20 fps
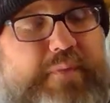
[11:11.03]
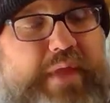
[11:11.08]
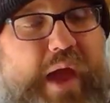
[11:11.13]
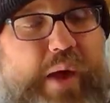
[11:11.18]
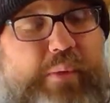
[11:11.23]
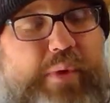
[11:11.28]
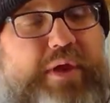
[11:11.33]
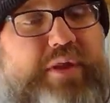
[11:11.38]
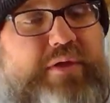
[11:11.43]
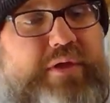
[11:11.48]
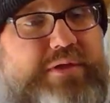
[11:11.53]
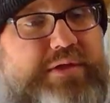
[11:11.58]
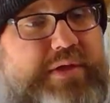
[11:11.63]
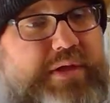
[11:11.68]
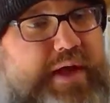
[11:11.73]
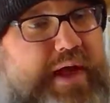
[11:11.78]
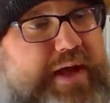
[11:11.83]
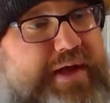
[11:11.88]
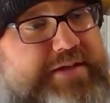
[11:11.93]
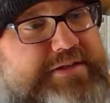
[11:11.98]
I went and looked
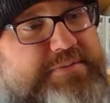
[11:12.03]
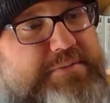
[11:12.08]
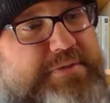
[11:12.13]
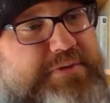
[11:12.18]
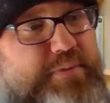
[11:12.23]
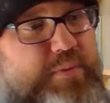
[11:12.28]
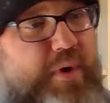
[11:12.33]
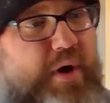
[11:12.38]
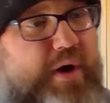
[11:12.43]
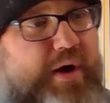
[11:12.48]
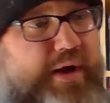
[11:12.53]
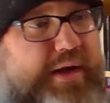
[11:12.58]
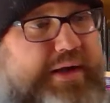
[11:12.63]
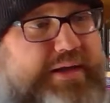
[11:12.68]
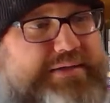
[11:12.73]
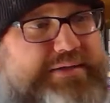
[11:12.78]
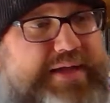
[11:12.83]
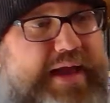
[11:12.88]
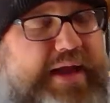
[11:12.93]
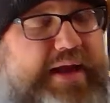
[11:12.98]
at Cosby's work, and
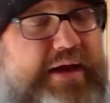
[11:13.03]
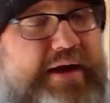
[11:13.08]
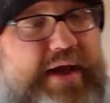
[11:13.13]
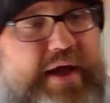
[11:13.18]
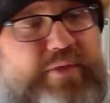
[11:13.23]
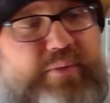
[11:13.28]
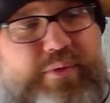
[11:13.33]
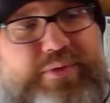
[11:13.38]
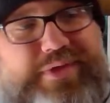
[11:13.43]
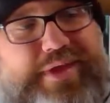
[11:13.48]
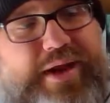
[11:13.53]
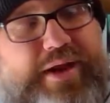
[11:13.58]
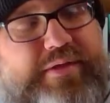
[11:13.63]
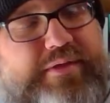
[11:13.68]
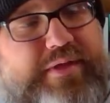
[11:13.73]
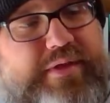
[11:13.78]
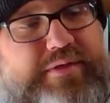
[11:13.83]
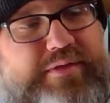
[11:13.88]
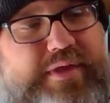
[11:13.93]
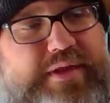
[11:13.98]
he's got another one
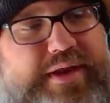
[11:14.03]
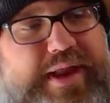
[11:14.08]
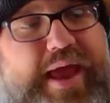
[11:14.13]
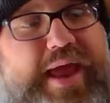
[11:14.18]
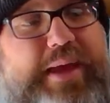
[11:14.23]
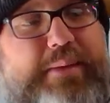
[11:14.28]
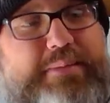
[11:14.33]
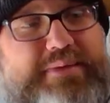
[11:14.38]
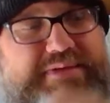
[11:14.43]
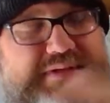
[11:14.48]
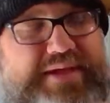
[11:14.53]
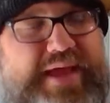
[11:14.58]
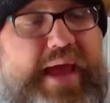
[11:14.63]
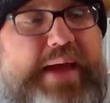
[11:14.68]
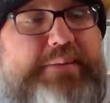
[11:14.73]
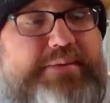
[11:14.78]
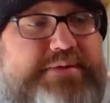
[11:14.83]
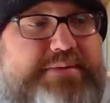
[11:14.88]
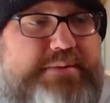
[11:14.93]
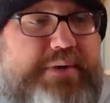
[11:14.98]
that the name
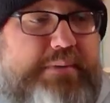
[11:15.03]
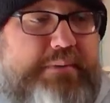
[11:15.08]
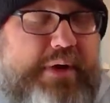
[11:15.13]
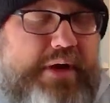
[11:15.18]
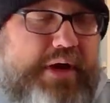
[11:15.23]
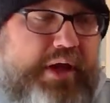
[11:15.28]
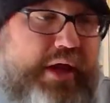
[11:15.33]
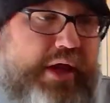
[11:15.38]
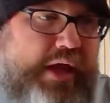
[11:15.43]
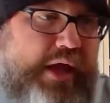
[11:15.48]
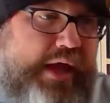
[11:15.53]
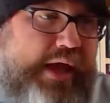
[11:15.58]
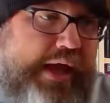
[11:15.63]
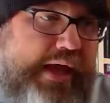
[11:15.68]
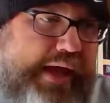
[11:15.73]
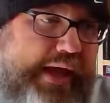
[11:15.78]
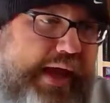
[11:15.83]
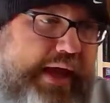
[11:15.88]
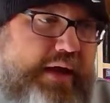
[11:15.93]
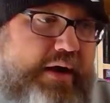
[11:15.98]
escapes me, but
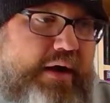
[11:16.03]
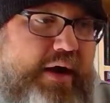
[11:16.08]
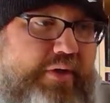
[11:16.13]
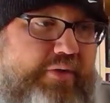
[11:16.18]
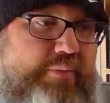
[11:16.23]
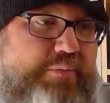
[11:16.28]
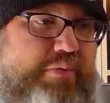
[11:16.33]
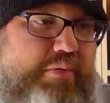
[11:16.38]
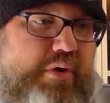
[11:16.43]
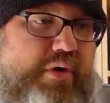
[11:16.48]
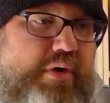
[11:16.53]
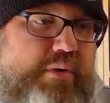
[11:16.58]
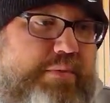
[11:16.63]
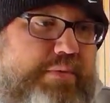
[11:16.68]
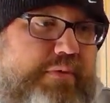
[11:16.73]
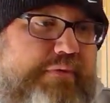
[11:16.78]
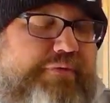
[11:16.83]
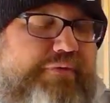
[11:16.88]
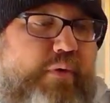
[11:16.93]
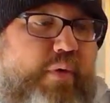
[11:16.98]
he had another book
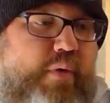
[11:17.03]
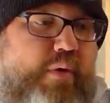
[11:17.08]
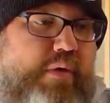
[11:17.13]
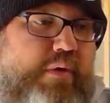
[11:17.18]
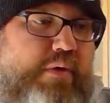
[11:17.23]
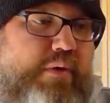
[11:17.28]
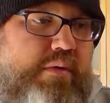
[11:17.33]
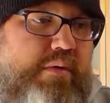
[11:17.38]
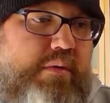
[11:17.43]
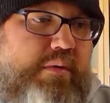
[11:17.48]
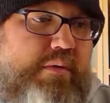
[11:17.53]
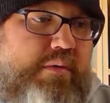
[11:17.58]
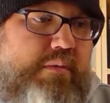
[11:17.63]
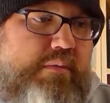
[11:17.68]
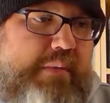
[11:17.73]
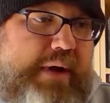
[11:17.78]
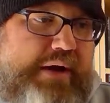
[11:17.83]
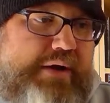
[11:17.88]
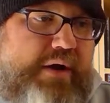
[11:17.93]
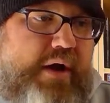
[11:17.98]
before
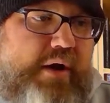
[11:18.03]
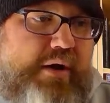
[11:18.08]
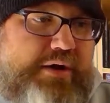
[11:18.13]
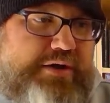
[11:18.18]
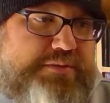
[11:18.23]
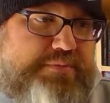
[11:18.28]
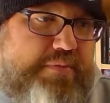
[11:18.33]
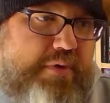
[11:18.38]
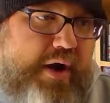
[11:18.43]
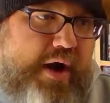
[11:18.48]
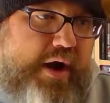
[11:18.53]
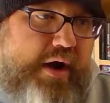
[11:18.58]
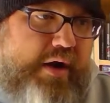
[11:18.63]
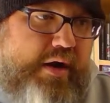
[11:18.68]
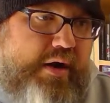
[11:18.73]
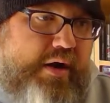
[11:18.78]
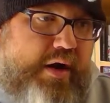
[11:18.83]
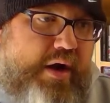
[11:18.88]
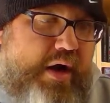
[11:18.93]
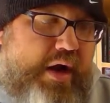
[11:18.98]
My Darkest
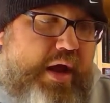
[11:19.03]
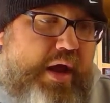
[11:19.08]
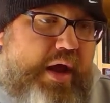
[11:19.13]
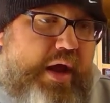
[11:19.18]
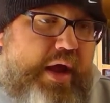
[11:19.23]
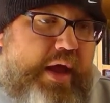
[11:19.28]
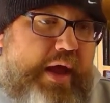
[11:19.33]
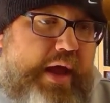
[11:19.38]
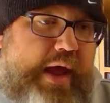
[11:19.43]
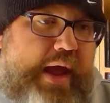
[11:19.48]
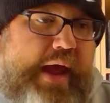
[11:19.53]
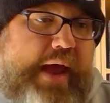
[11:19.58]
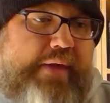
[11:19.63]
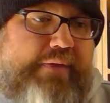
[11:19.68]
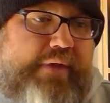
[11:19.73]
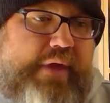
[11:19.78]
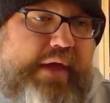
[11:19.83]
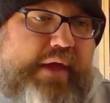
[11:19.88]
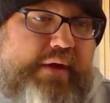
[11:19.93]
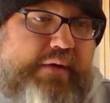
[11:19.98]
Prayer,
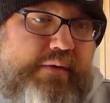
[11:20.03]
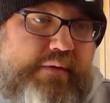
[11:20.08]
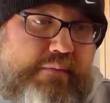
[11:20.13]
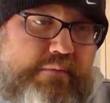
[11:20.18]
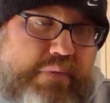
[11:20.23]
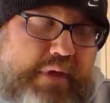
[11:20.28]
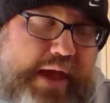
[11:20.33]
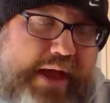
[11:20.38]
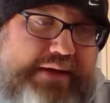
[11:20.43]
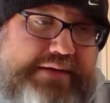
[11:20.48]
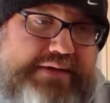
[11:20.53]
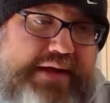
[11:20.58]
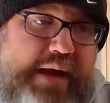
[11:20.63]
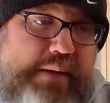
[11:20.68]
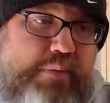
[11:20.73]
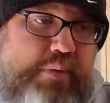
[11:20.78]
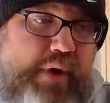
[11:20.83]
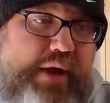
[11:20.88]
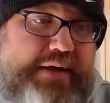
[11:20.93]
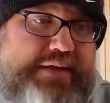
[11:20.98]
and then
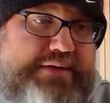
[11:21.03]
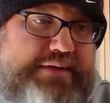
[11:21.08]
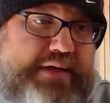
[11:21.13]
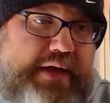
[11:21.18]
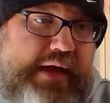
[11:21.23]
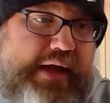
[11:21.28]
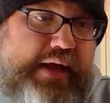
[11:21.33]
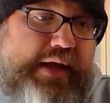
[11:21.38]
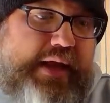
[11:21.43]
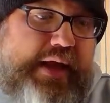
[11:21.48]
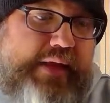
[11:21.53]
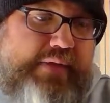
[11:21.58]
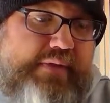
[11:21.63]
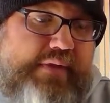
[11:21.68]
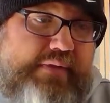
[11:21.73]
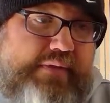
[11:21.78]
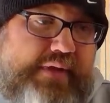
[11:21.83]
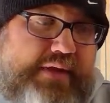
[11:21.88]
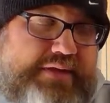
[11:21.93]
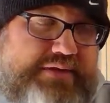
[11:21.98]
Blacktop Wasteland, and
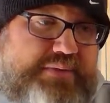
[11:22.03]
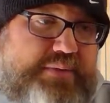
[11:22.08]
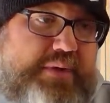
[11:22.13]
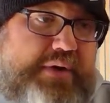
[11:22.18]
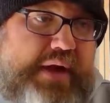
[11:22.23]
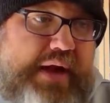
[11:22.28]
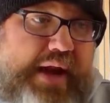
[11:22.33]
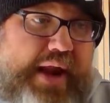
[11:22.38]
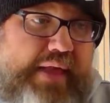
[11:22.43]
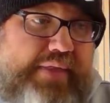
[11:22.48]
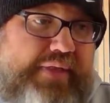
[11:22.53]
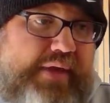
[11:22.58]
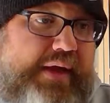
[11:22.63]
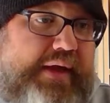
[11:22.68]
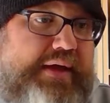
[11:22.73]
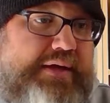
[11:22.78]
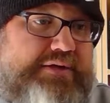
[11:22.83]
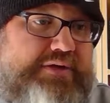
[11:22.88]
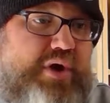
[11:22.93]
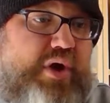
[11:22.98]
then this one, and I think
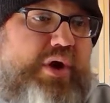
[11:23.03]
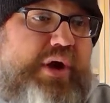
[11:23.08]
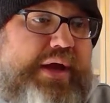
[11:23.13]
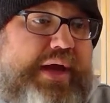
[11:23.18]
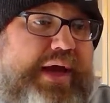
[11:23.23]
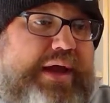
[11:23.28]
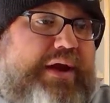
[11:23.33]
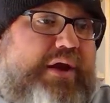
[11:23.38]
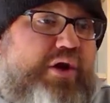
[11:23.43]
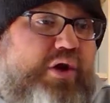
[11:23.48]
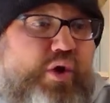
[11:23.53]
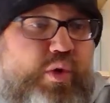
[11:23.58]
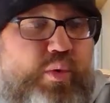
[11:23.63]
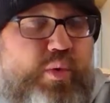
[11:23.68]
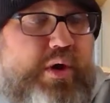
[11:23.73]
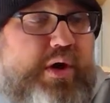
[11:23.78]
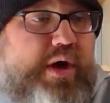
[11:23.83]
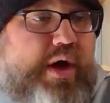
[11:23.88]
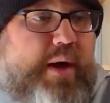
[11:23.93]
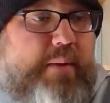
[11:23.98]
he's already got a new
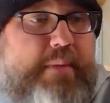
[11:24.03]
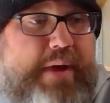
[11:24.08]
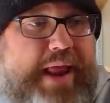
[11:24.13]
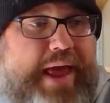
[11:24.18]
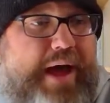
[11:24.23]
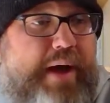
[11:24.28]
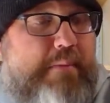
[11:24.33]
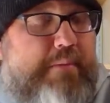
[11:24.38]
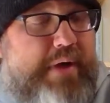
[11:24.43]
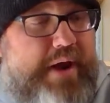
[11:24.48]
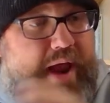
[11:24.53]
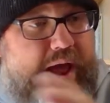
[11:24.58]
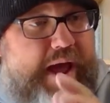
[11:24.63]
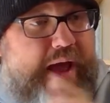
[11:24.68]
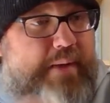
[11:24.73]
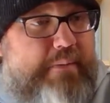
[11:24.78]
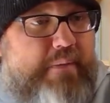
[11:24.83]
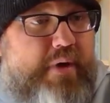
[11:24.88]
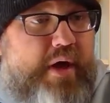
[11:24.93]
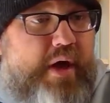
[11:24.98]
one coming out. But
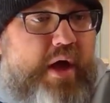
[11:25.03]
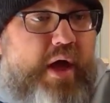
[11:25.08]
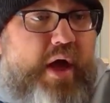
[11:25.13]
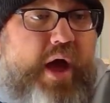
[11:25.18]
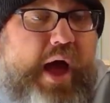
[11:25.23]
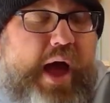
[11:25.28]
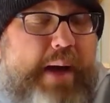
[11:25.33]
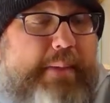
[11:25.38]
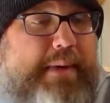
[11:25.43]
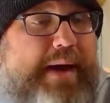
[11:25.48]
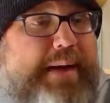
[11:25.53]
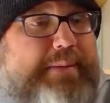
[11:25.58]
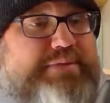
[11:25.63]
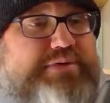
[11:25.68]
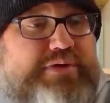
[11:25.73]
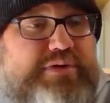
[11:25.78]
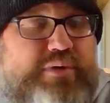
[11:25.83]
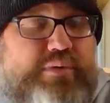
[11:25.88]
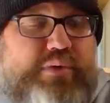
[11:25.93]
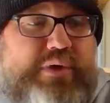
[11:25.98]
I'm
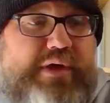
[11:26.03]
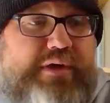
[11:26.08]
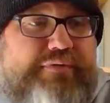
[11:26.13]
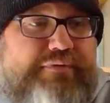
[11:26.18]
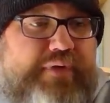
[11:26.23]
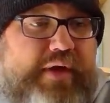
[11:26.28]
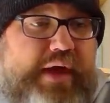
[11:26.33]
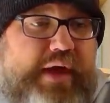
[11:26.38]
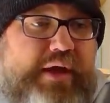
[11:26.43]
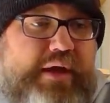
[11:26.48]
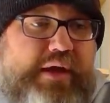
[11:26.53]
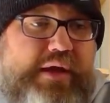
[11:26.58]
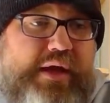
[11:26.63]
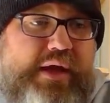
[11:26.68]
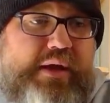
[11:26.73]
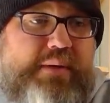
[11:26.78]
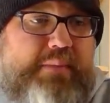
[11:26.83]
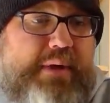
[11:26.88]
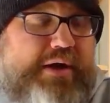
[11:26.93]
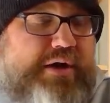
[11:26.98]
absolutely a fan.
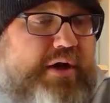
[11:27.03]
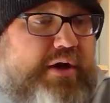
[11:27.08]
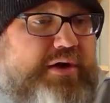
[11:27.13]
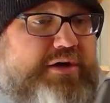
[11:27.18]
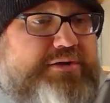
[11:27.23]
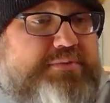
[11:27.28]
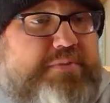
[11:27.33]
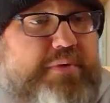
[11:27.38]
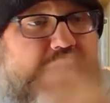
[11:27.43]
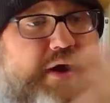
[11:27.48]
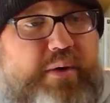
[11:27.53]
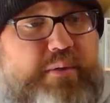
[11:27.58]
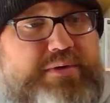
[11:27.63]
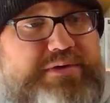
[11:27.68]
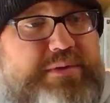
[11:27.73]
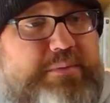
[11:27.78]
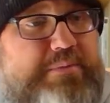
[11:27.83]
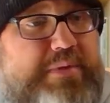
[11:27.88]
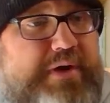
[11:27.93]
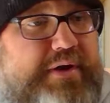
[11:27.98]
Again, My Darkest Prayer
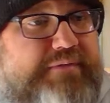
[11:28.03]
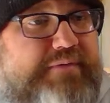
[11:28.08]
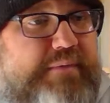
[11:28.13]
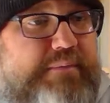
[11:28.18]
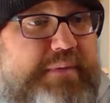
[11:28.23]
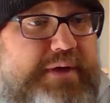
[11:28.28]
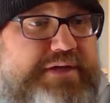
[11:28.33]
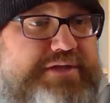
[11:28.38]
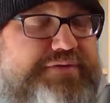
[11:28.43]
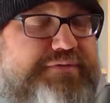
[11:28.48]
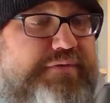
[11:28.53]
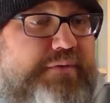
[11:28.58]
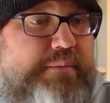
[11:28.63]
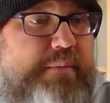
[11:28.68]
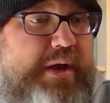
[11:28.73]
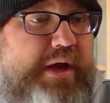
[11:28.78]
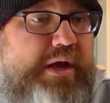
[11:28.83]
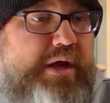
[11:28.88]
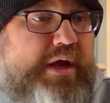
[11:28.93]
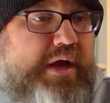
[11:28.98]
was a bit of a miss for
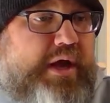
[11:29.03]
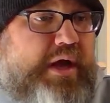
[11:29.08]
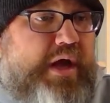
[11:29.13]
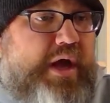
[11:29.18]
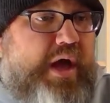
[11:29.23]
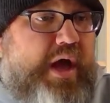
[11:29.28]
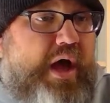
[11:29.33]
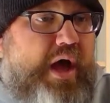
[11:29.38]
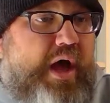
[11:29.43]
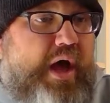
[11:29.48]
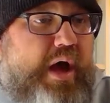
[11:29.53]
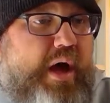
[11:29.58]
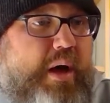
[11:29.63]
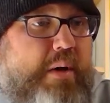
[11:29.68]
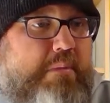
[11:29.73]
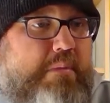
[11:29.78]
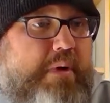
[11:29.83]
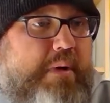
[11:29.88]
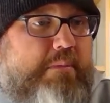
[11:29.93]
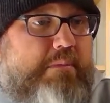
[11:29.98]
me,
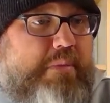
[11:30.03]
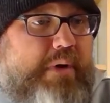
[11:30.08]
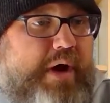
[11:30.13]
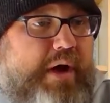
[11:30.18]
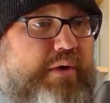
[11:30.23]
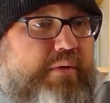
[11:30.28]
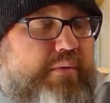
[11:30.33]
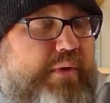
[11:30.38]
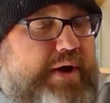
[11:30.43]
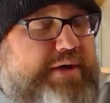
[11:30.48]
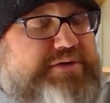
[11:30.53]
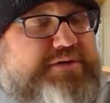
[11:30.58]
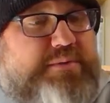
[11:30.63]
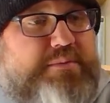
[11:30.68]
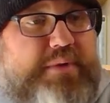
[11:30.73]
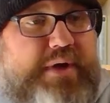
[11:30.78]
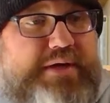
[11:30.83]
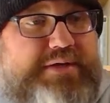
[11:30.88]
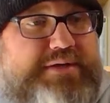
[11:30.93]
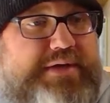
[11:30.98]
but
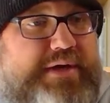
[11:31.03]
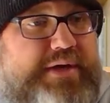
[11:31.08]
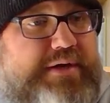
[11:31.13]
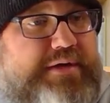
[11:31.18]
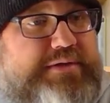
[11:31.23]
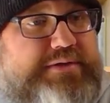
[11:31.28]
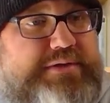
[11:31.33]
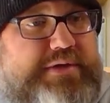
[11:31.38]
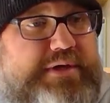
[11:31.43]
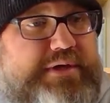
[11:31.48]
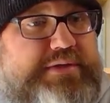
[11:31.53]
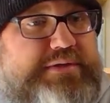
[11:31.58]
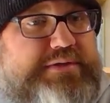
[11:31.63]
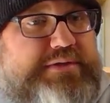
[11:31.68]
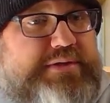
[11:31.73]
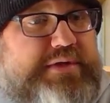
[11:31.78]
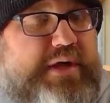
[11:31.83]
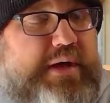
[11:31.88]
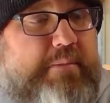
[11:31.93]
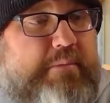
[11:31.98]
Razorblade Tears
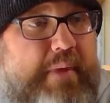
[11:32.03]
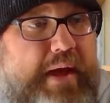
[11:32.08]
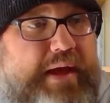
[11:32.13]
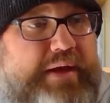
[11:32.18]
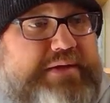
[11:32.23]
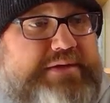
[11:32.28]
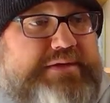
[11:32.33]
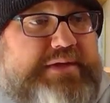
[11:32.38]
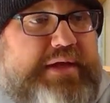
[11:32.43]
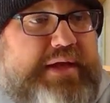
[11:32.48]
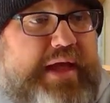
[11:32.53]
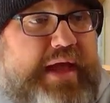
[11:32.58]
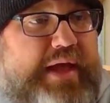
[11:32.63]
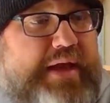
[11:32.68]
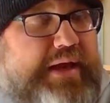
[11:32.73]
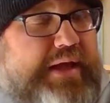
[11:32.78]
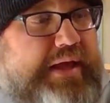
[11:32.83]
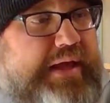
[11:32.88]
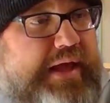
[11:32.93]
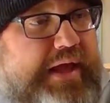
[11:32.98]
is amazing.
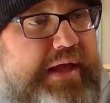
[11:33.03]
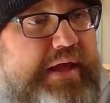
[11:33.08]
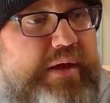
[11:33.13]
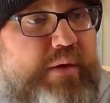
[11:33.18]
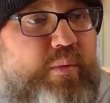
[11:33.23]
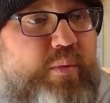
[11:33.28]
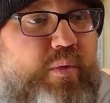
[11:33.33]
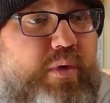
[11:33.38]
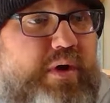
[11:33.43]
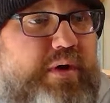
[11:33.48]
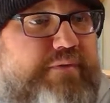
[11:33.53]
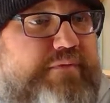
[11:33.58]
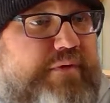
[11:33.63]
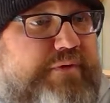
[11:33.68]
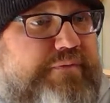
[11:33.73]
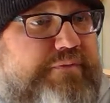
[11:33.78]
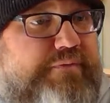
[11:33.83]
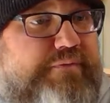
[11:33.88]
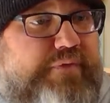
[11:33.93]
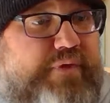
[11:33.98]
And again, one of the
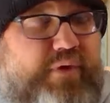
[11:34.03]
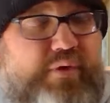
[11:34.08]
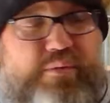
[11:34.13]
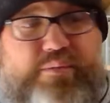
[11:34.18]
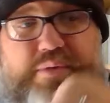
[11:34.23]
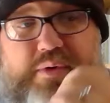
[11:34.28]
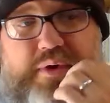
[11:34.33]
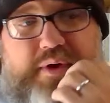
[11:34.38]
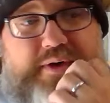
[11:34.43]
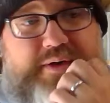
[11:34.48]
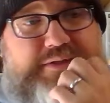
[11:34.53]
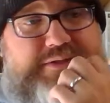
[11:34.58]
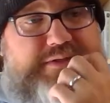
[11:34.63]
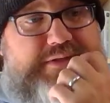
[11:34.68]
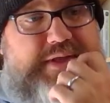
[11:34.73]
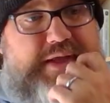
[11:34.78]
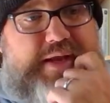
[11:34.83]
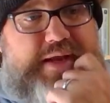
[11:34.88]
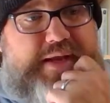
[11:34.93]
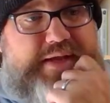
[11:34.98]
few books
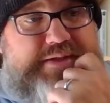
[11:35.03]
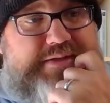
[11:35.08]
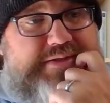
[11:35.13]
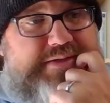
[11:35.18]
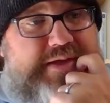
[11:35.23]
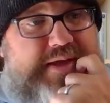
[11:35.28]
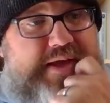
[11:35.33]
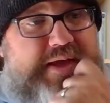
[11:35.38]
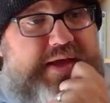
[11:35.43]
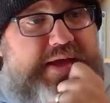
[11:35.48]
that has